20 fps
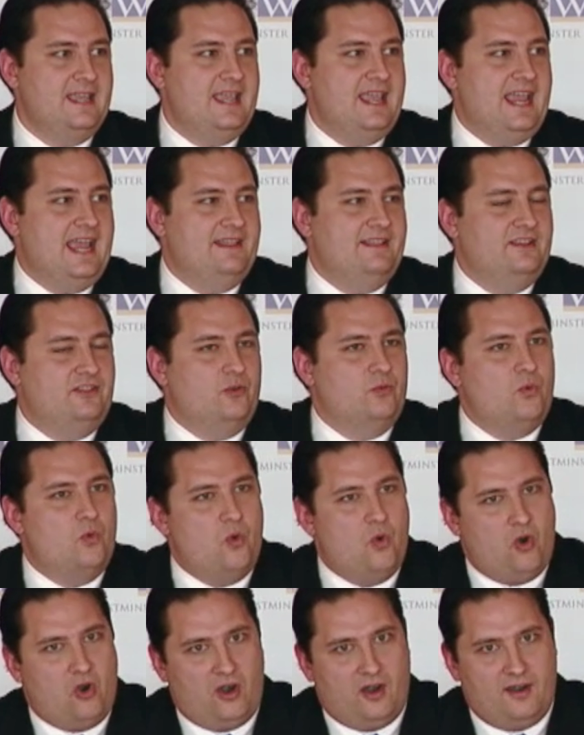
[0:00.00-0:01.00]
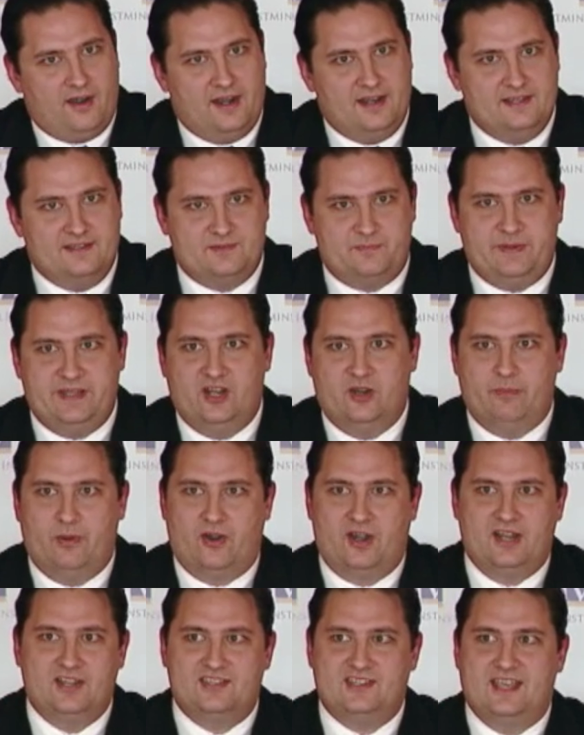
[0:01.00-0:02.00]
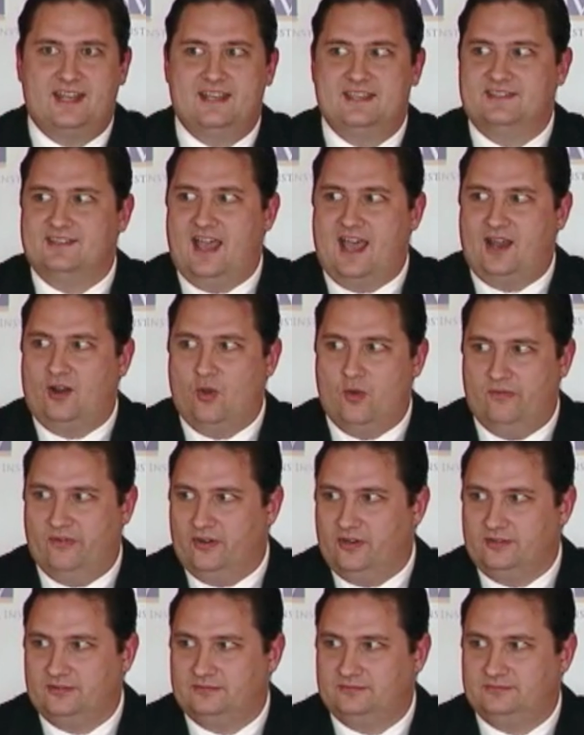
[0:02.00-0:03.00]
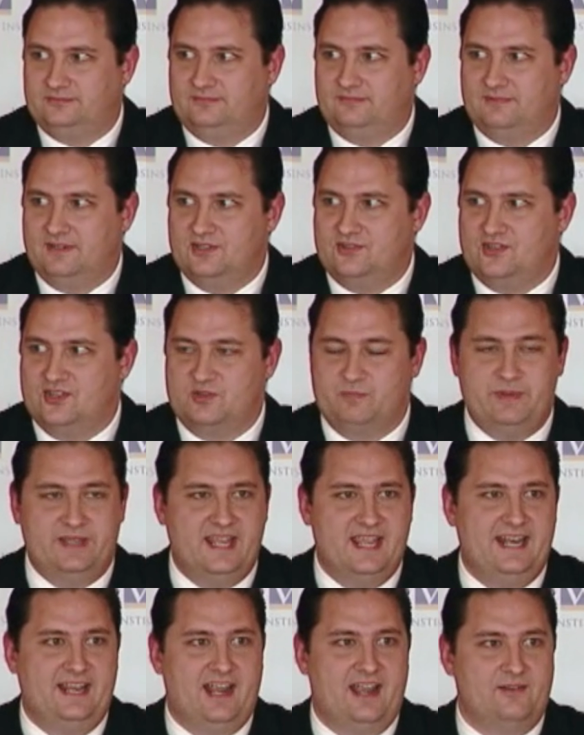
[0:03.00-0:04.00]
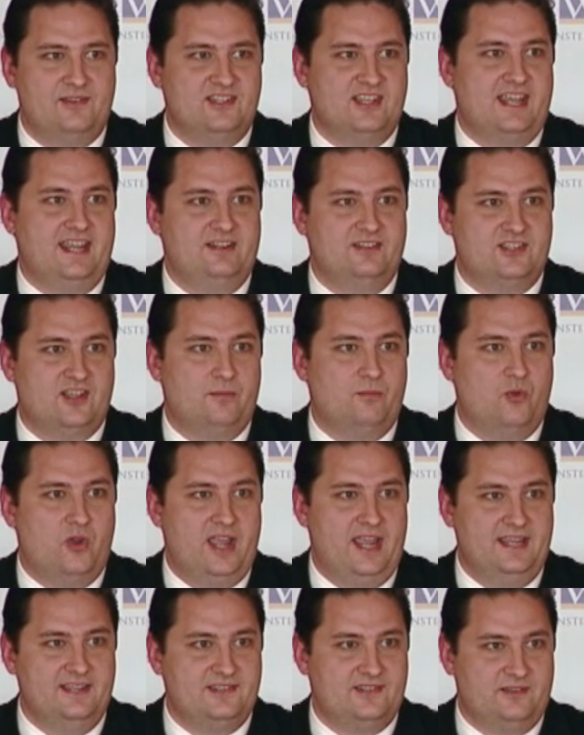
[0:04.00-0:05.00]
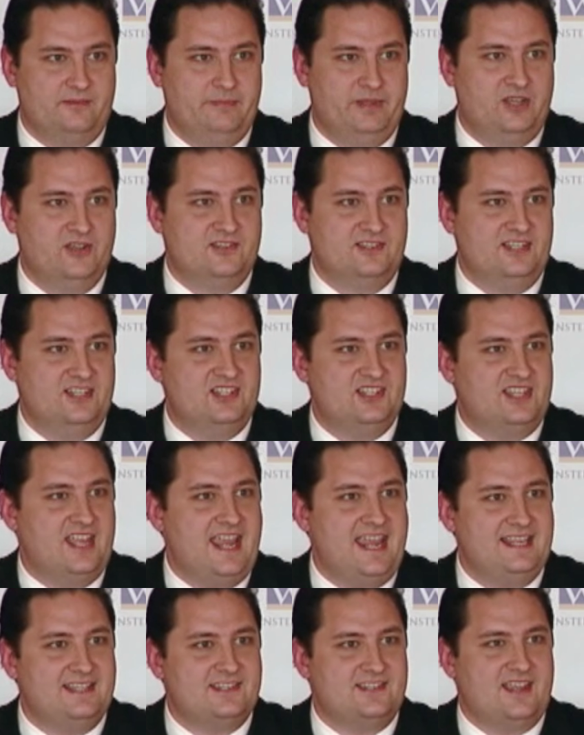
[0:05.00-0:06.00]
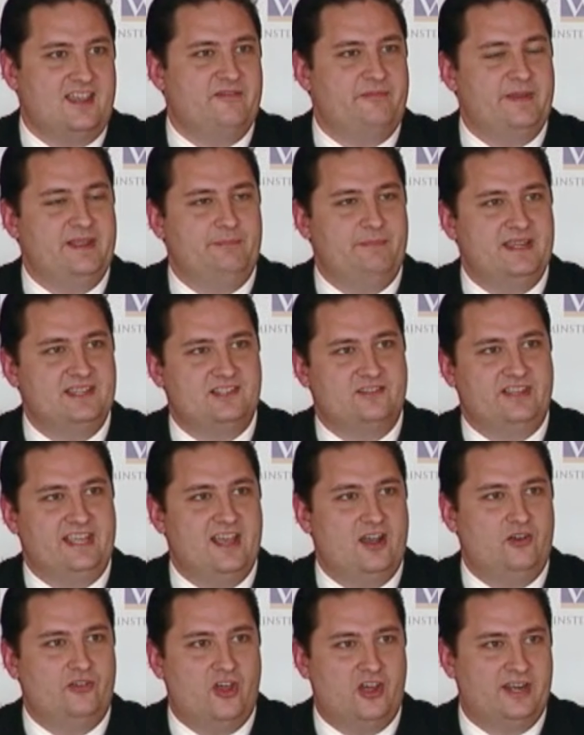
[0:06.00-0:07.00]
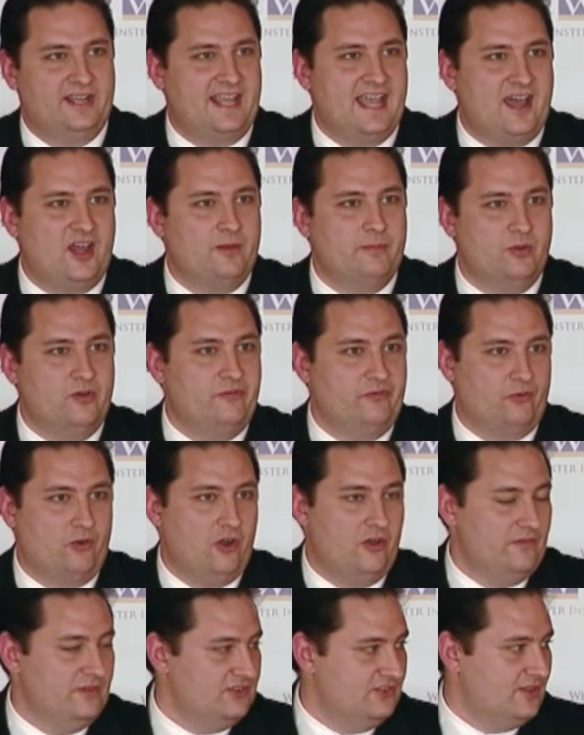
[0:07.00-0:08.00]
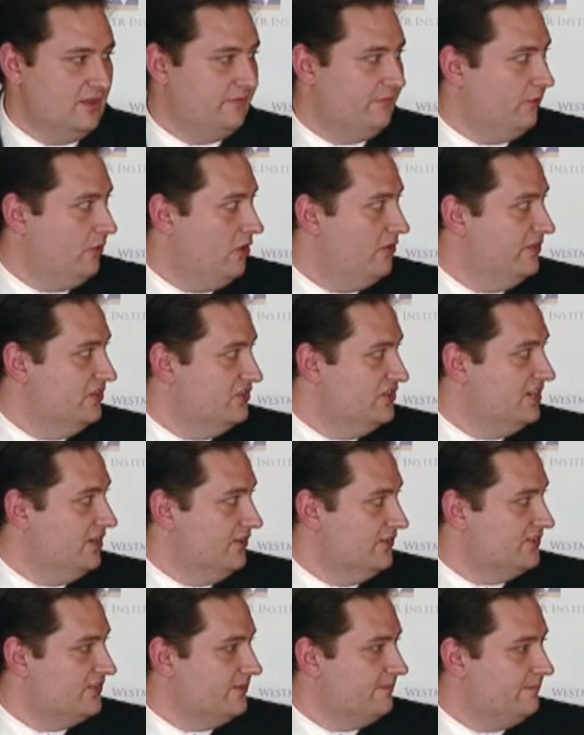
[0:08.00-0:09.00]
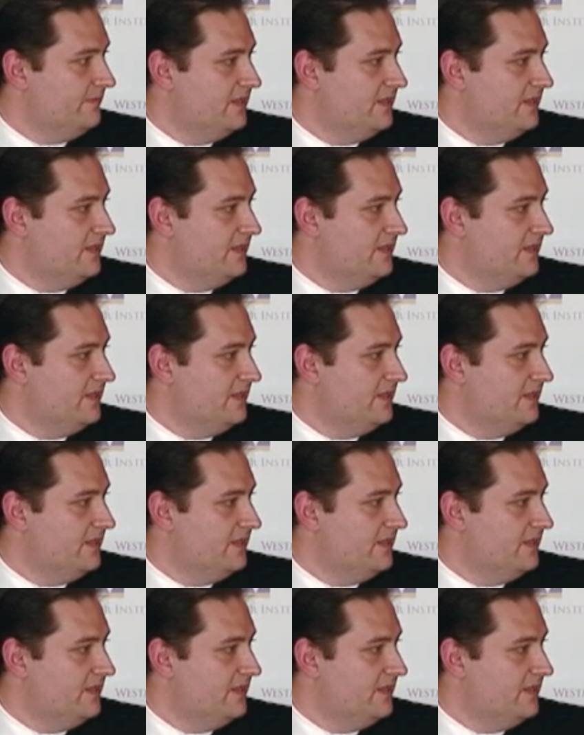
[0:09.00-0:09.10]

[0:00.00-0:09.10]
And that the war, as Peter Bergen said, is not over. It's just beginning, I would say, in some ways, because these states have been basically held unaccountable for all this stuff for all these years.